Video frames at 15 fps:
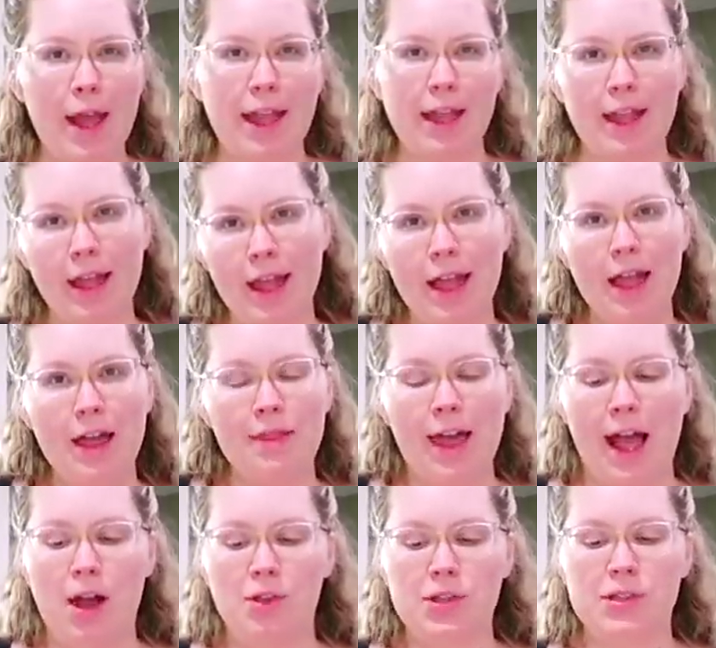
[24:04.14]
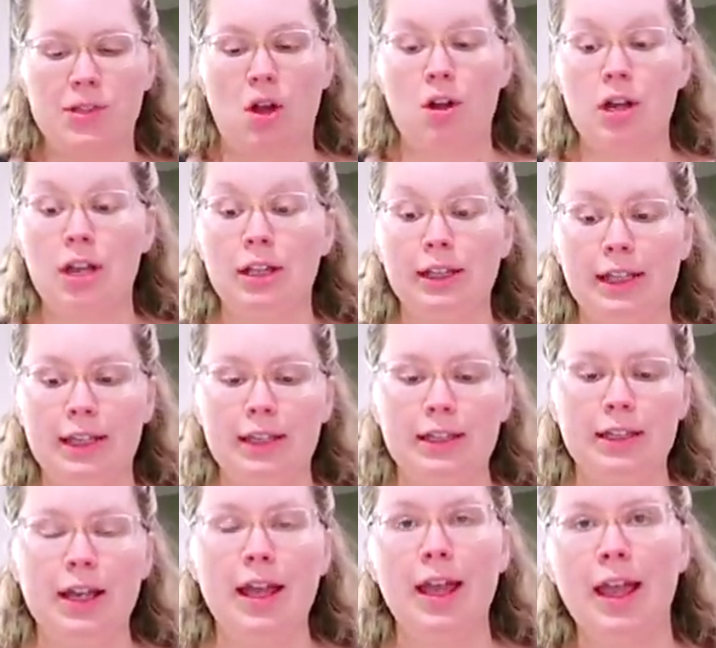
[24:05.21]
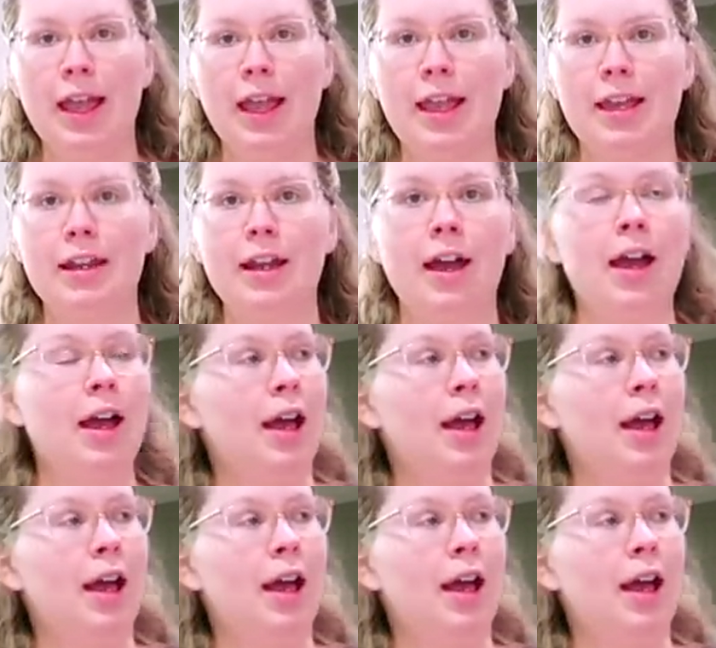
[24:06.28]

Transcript: way the house is all clean and